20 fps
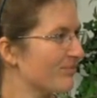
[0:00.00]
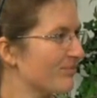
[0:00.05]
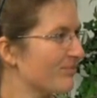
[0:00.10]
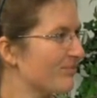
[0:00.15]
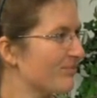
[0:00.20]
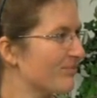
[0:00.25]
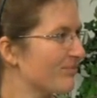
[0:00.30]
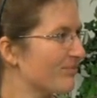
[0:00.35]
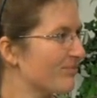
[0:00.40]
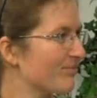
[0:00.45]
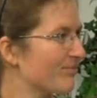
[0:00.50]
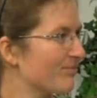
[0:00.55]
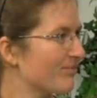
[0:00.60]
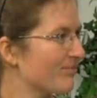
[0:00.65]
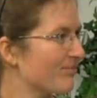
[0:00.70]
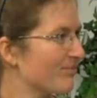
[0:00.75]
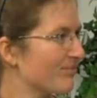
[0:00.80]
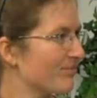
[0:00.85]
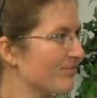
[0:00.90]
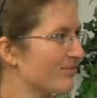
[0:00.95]

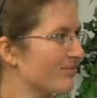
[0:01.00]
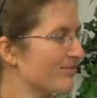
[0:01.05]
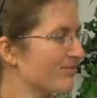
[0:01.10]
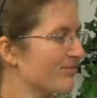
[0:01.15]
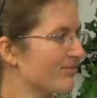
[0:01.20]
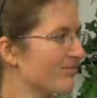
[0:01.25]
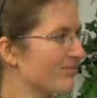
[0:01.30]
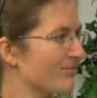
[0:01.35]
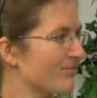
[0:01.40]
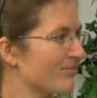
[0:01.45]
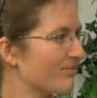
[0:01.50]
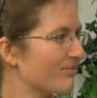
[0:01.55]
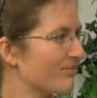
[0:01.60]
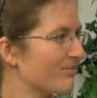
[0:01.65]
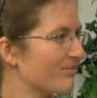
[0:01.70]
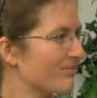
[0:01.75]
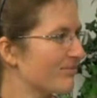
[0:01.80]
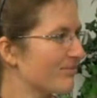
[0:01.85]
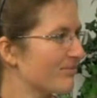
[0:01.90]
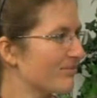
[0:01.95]

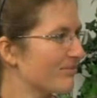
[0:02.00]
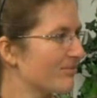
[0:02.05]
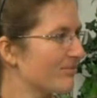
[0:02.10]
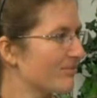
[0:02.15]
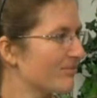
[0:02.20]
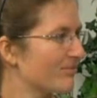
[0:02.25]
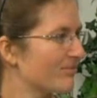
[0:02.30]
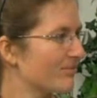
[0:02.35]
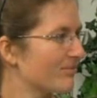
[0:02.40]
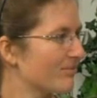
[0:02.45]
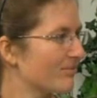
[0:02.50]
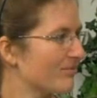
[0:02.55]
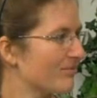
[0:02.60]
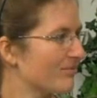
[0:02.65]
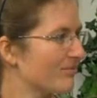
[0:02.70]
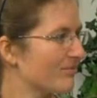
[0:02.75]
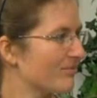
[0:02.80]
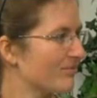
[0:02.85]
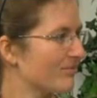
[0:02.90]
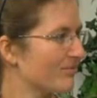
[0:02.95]

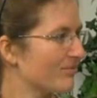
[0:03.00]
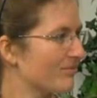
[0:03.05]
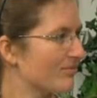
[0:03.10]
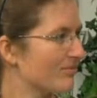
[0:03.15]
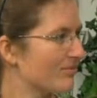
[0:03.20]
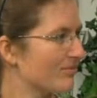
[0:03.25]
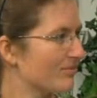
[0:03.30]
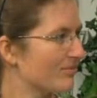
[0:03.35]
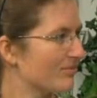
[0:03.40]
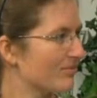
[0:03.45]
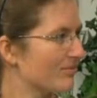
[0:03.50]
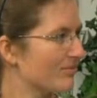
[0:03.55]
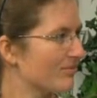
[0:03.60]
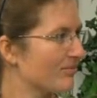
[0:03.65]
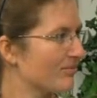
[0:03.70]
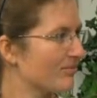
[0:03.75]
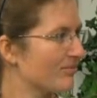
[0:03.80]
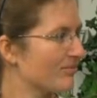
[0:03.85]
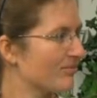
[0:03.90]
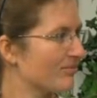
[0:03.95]

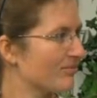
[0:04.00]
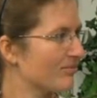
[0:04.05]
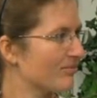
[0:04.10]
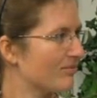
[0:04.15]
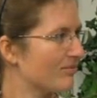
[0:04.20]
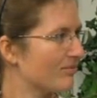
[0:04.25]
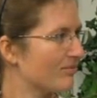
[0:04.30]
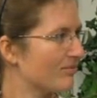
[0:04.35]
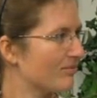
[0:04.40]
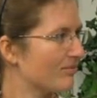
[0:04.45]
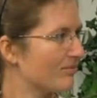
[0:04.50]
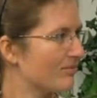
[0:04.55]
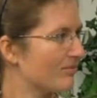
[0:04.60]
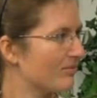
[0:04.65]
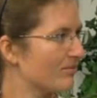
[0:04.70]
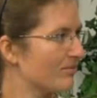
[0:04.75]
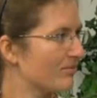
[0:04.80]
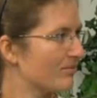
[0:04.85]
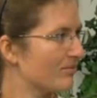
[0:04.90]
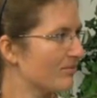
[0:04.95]

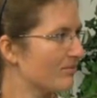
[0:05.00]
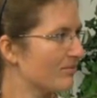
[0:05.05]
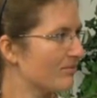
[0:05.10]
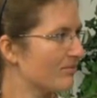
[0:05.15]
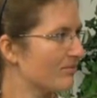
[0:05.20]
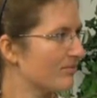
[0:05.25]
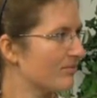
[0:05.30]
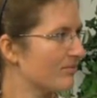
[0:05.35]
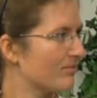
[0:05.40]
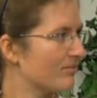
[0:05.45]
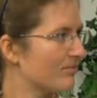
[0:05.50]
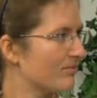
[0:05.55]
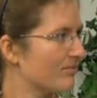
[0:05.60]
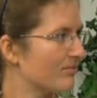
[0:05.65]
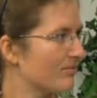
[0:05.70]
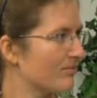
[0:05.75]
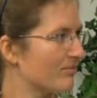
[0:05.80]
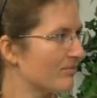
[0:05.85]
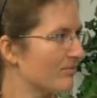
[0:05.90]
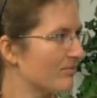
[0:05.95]

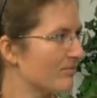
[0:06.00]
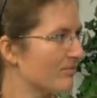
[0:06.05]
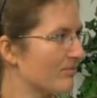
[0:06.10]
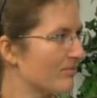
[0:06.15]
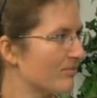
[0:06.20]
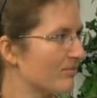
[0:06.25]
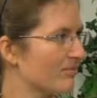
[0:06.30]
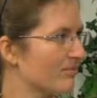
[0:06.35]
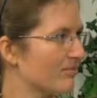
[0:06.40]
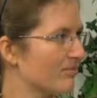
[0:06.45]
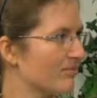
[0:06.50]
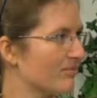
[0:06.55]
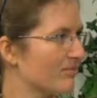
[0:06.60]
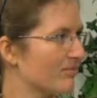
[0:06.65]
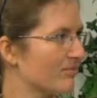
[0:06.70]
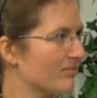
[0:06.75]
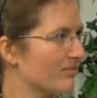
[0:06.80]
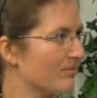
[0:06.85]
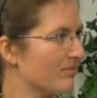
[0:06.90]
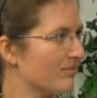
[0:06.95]

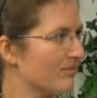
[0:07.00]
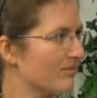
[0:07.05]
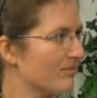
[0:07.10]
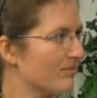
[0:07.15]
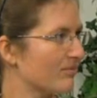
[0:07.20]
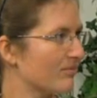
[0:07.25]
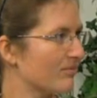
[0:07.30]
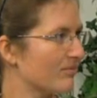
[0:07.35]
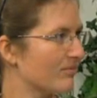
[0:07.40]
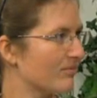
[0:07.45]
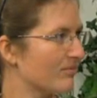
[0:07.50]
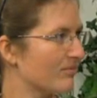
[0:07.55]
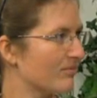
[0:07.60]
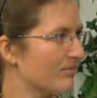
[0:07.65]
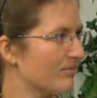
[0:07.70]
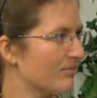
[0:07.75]
This person isn't speaking.